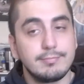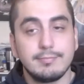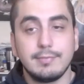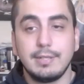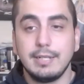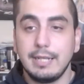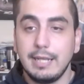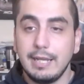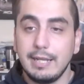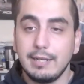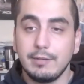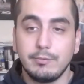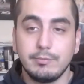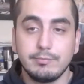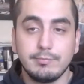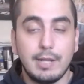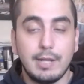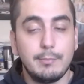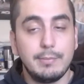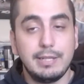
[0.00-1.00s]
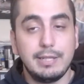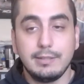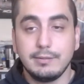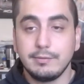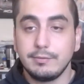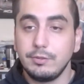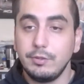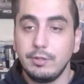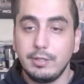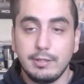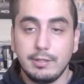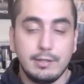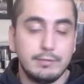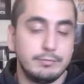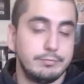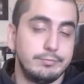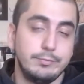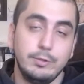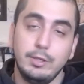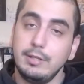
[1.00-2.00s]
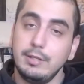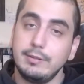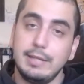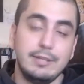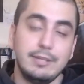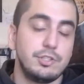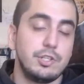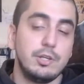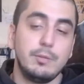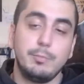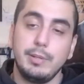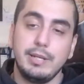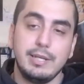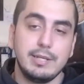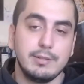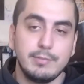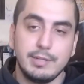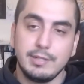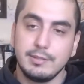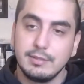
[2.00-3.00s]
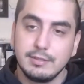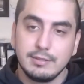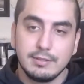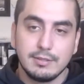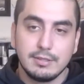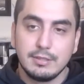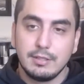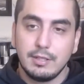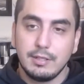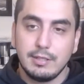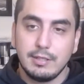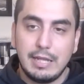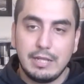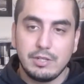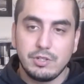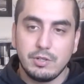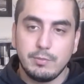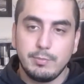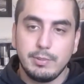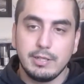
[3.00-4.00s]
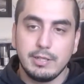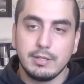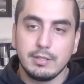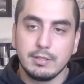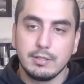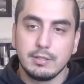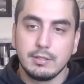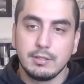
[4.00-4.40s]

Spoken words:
Again, I mean, you that's your opinion, man. That's your opinion.